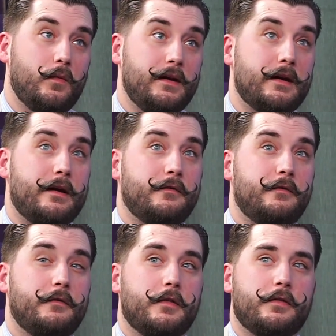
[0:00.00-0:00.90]
We have
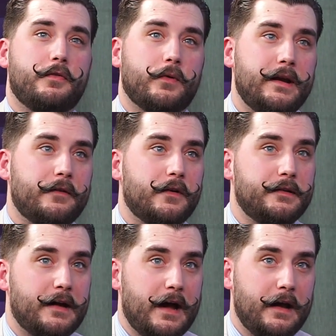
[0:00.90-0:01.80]
3
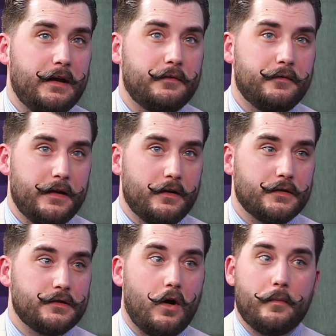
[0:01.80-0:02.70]
different tie
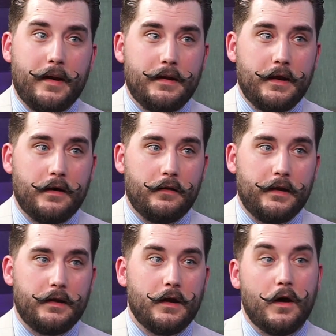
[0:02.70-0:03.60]
vendors, all made in
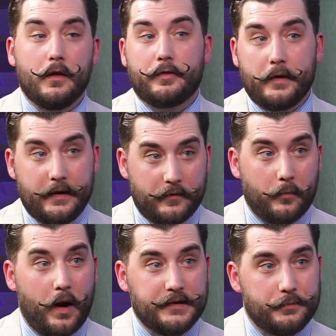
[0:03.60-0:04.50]
Italy, 3
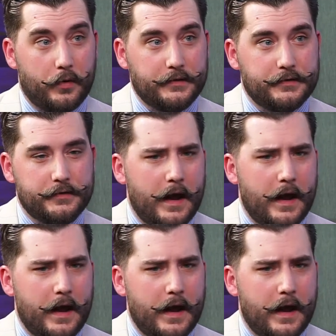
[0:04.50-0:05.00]
different price points.